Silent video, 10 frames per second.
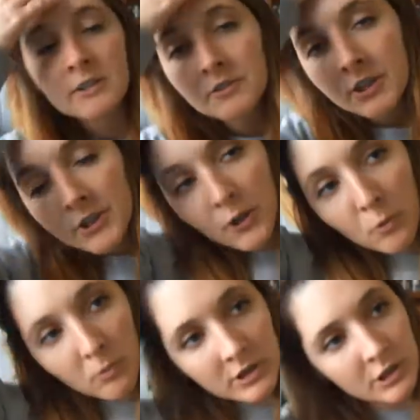really know
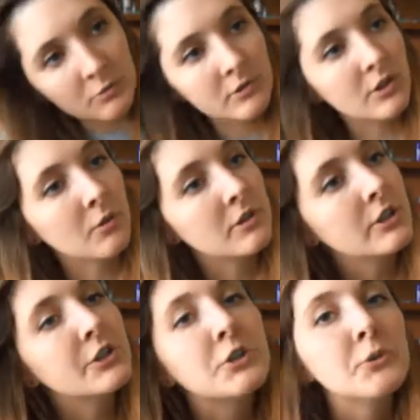what she was going
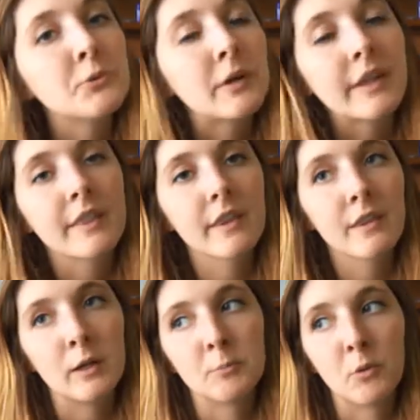to do with
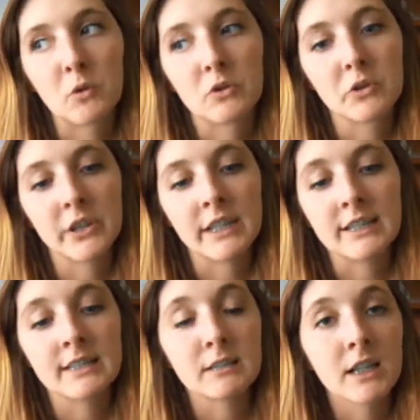the portal
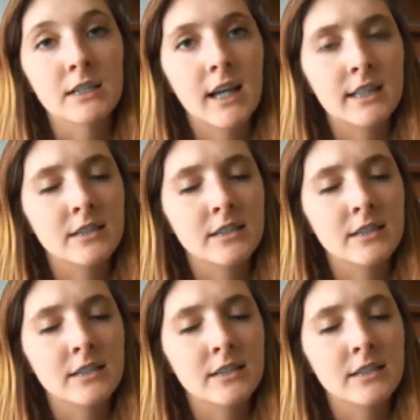thing, because I